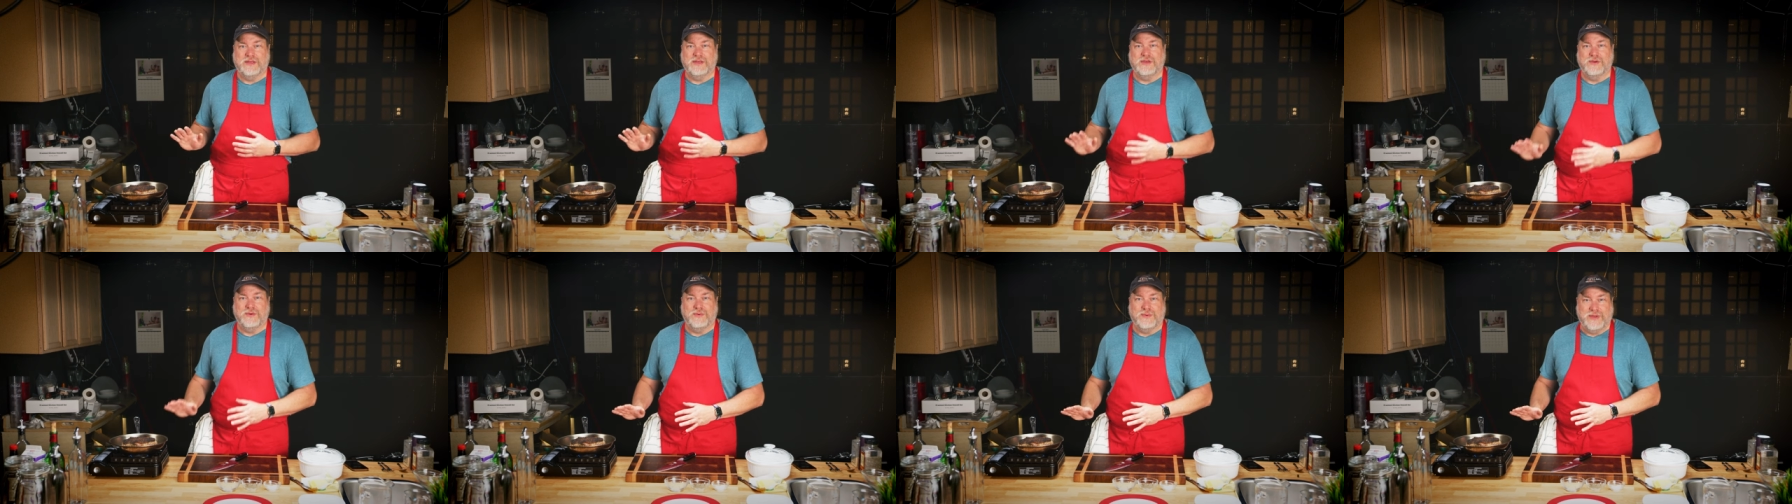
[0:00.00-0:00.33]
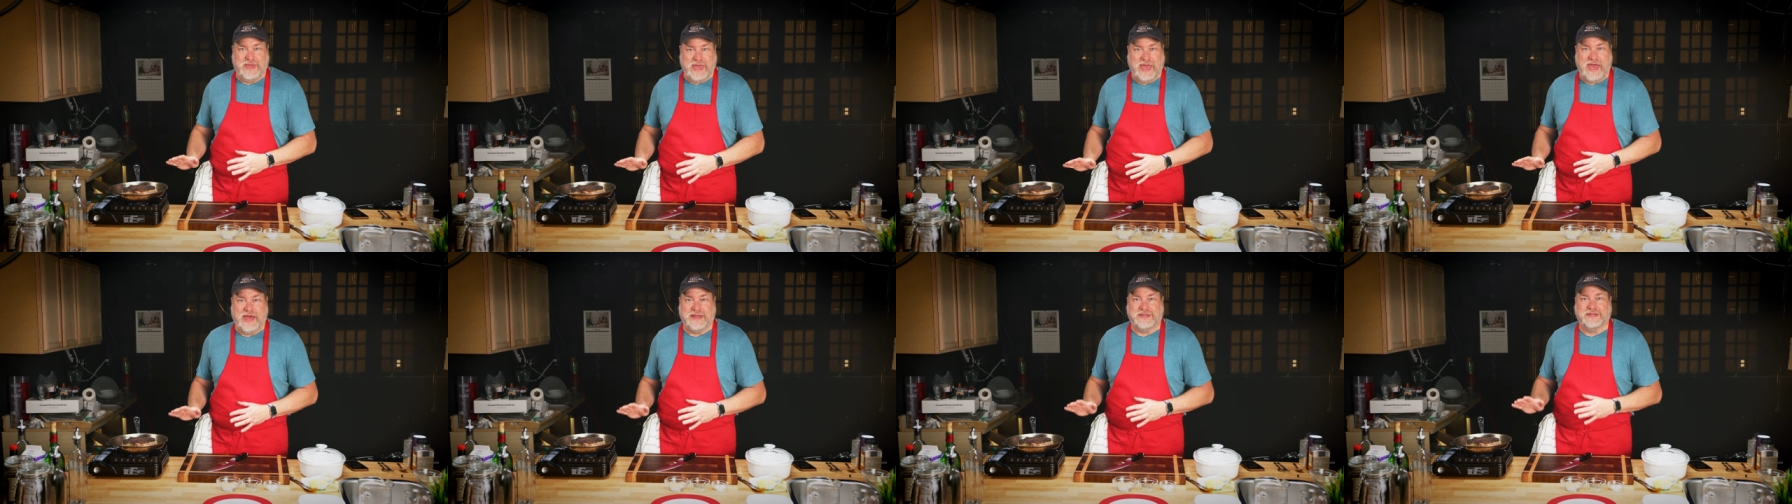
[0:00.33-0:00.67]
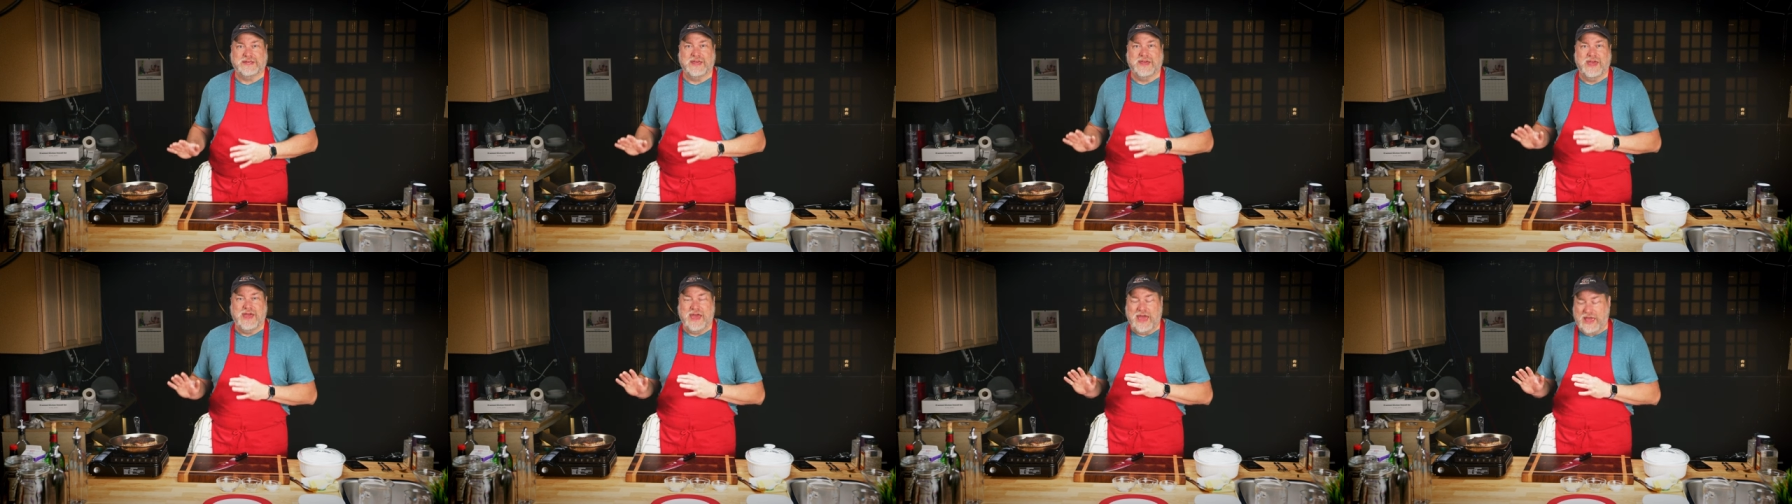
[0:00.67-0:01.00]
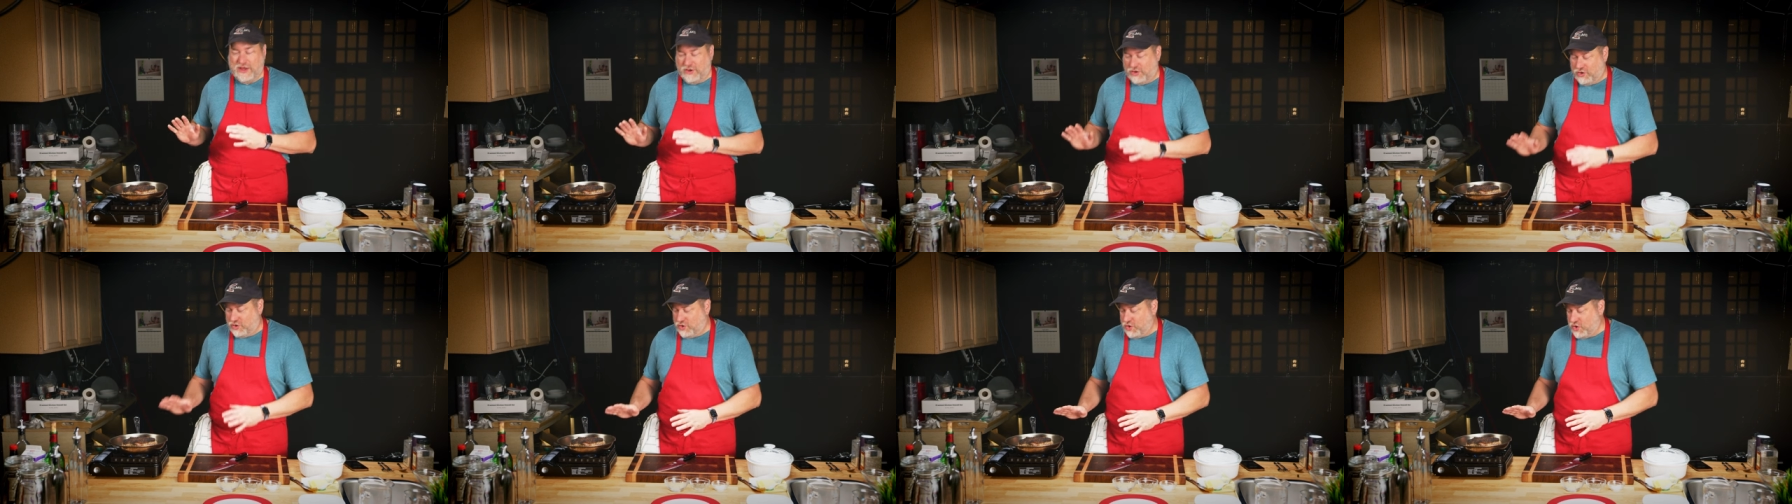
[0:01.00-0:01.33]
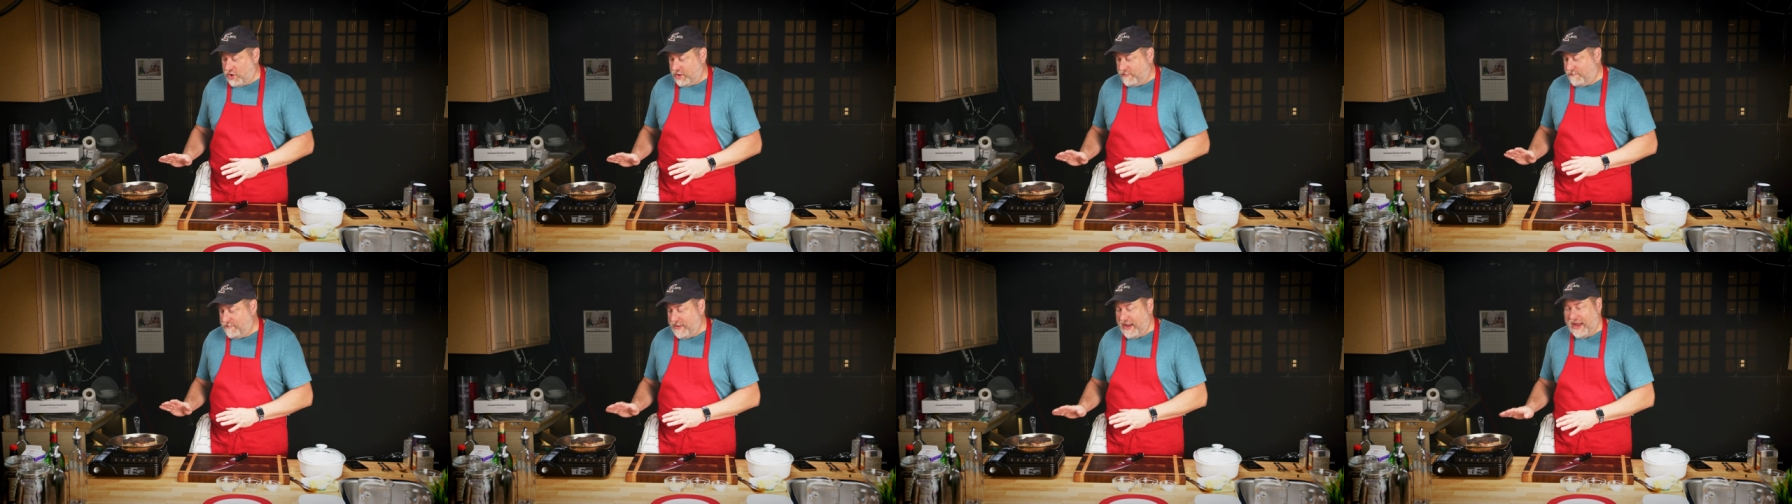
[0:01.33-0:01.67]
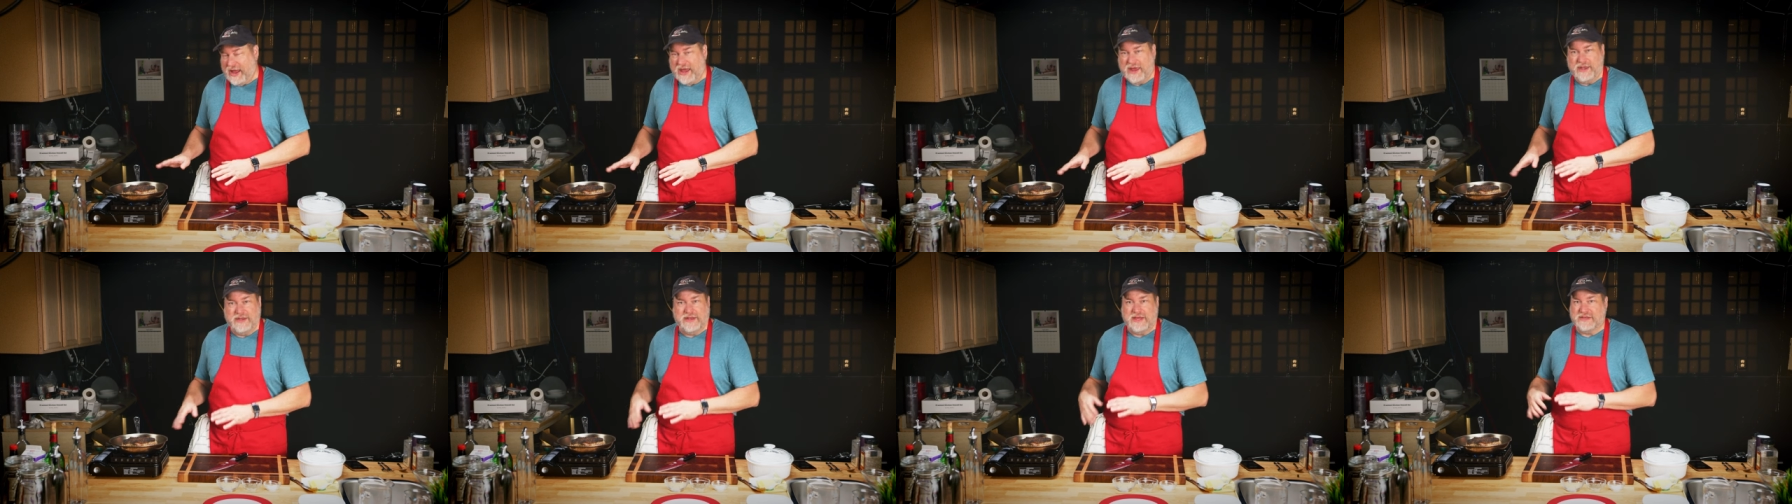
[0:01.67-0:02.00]
you get a good
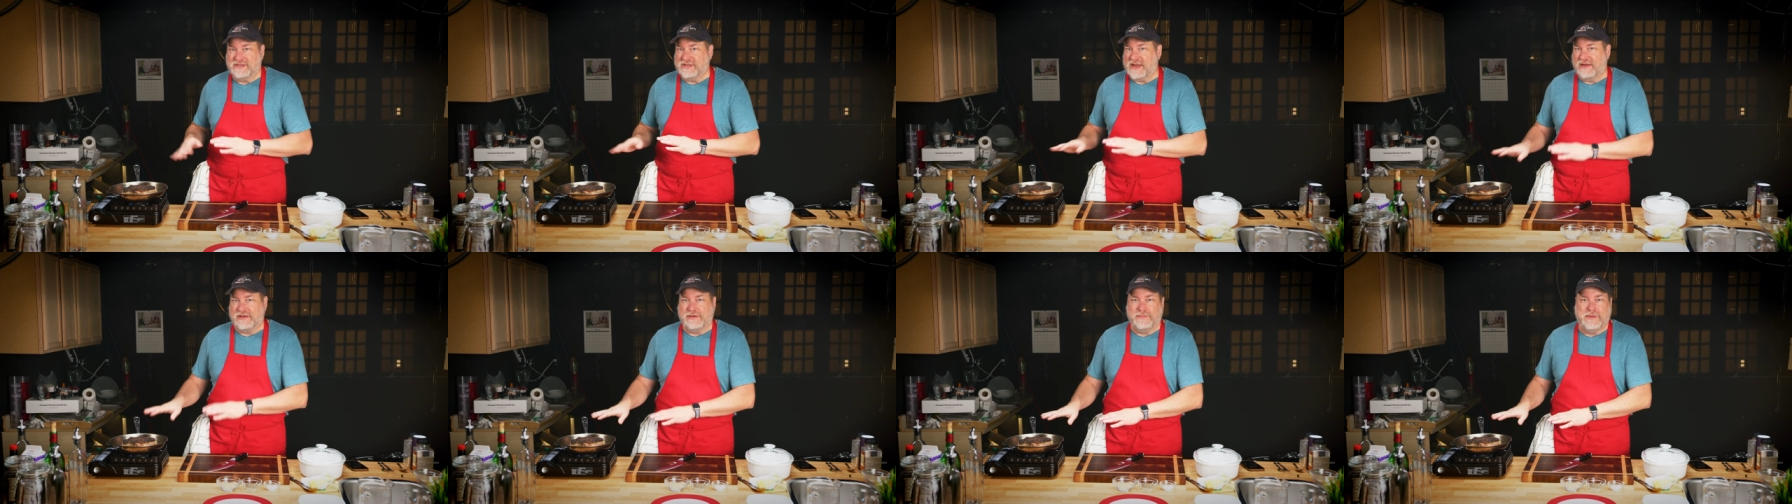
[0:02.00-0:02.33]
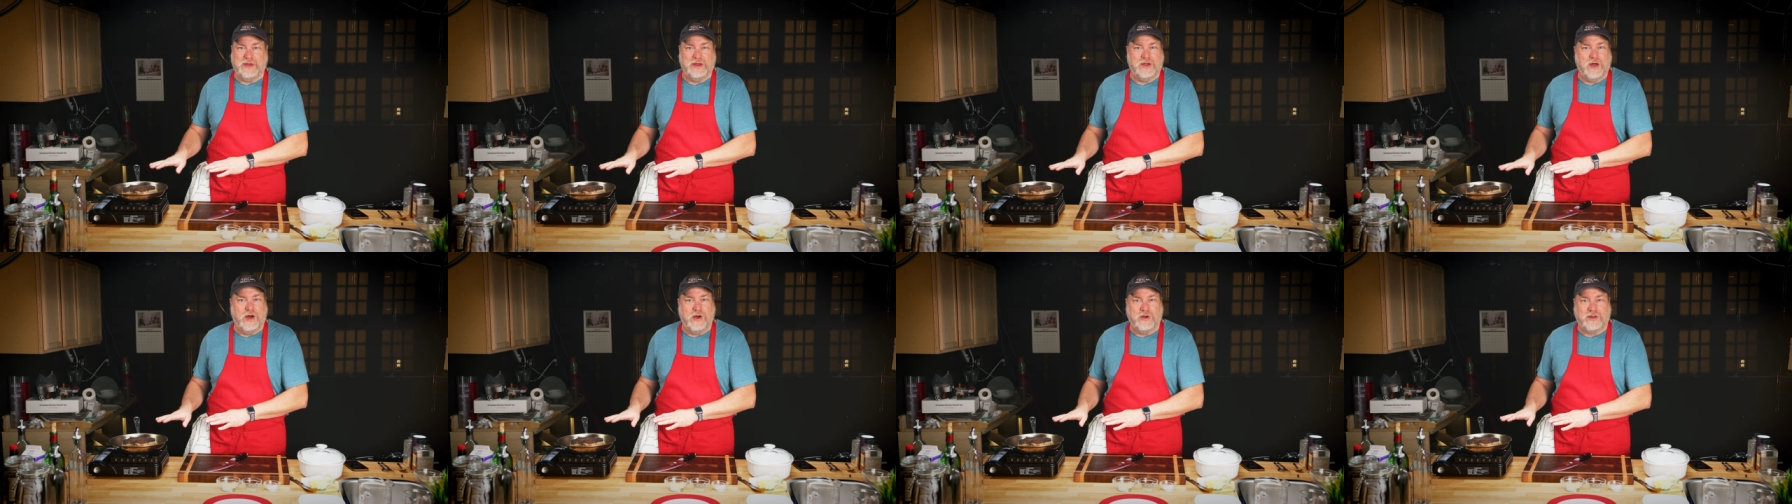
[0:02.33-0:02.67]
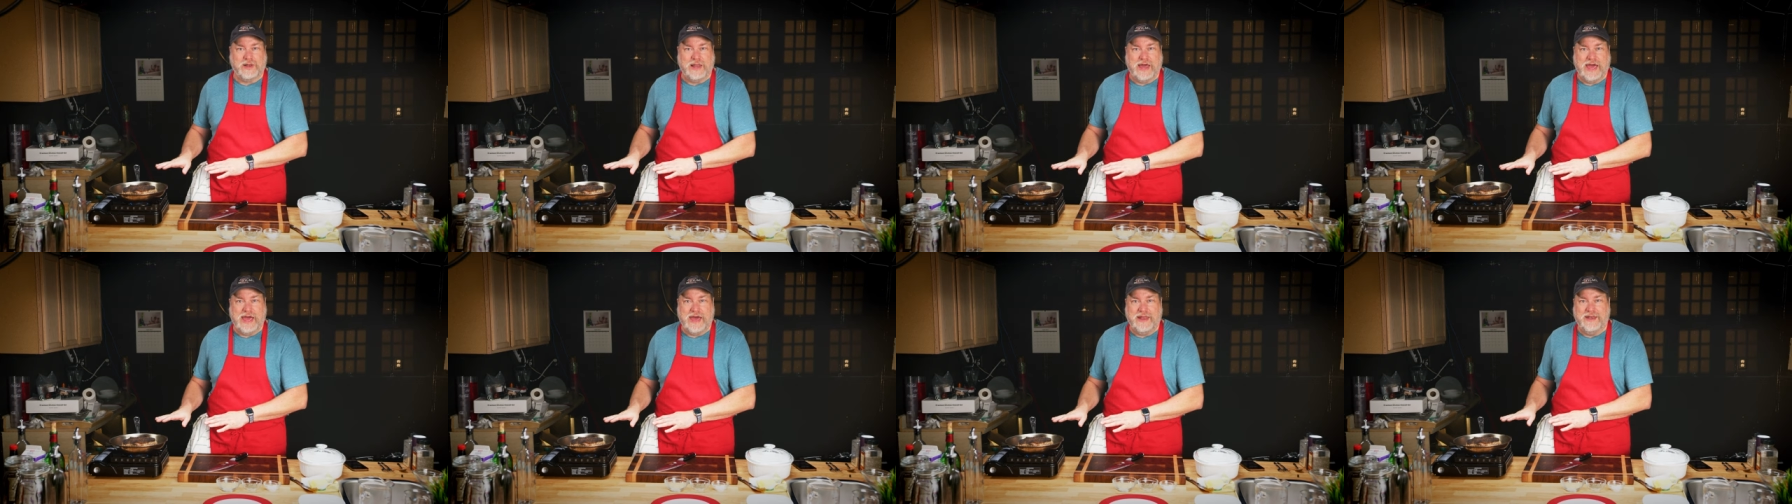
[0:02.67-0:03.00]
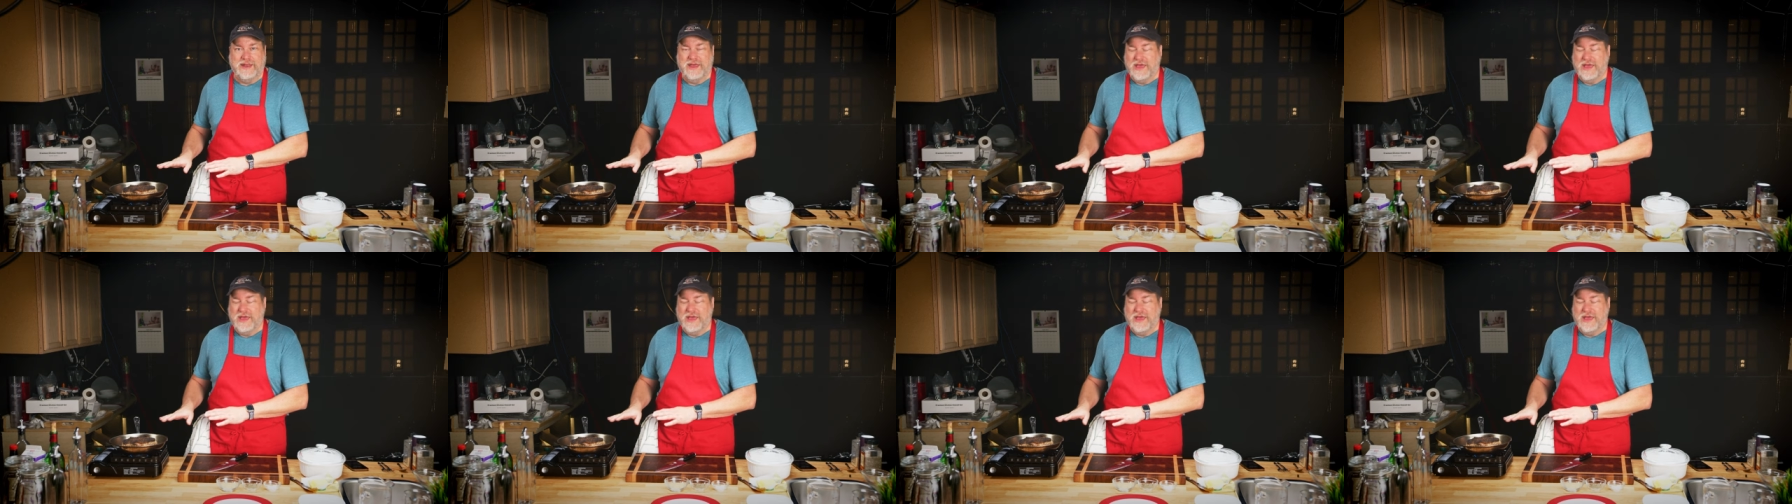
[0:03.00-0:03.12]
pan. Doesn't have to be an All-Clad.